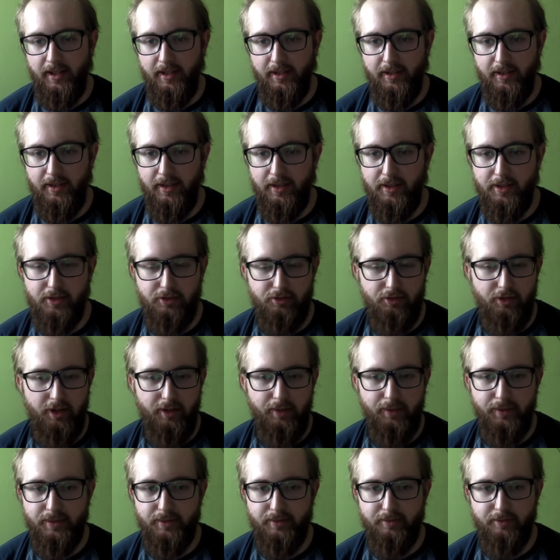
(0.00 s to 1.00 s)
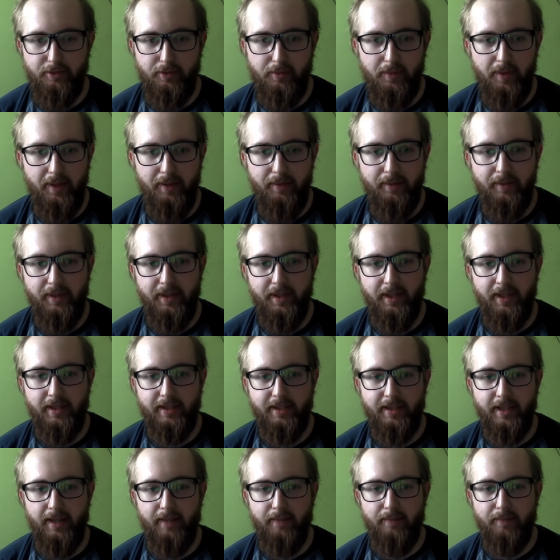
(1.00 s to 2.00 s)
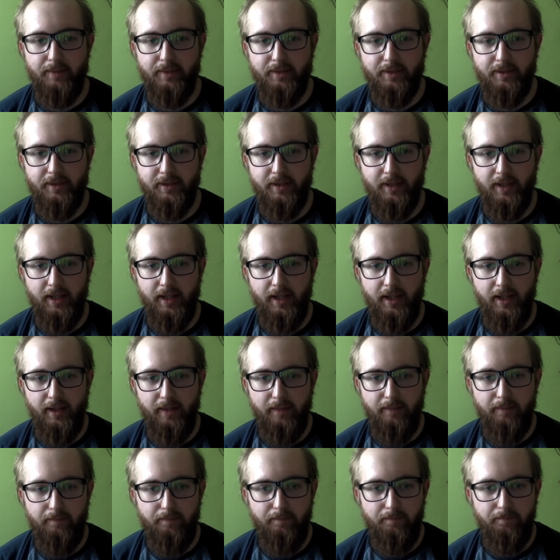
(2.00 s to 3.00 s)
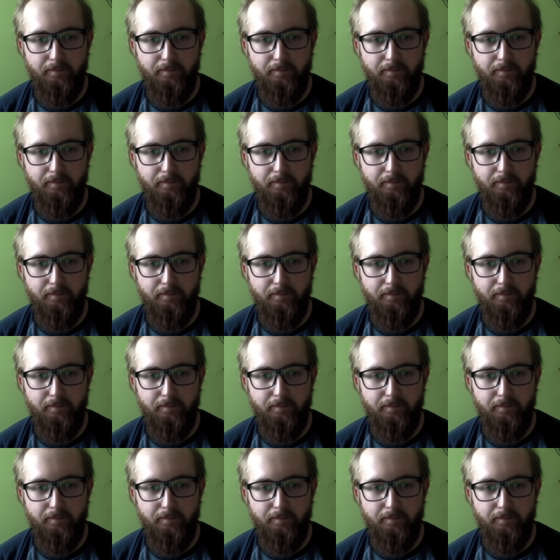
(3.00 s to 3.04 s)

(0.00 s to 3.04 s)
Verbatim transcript: uni just really wasn't for me with the exams um,